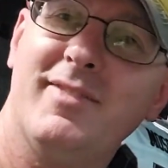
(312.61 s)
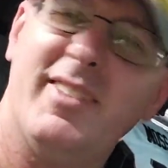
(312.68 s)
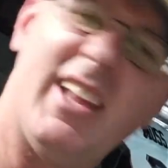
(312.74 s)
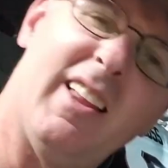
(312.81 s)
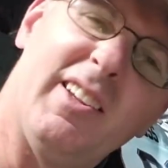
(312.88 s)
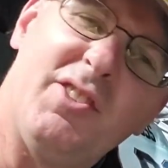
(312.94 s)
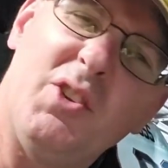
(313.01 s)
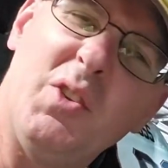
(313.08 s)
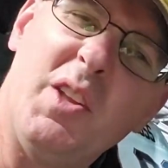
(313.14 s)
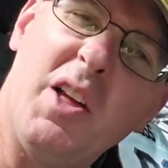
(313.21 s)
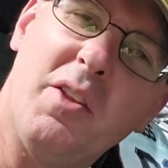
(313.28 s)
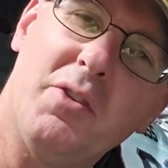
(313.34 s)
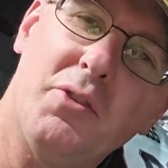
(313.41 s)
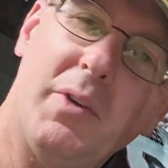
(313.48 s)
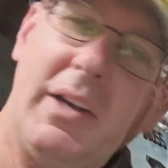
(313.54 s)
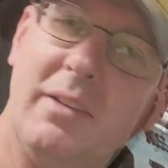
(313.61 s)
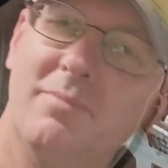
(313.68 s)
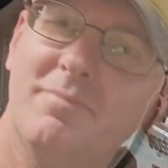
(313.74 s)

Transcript: Now let's do the other 3.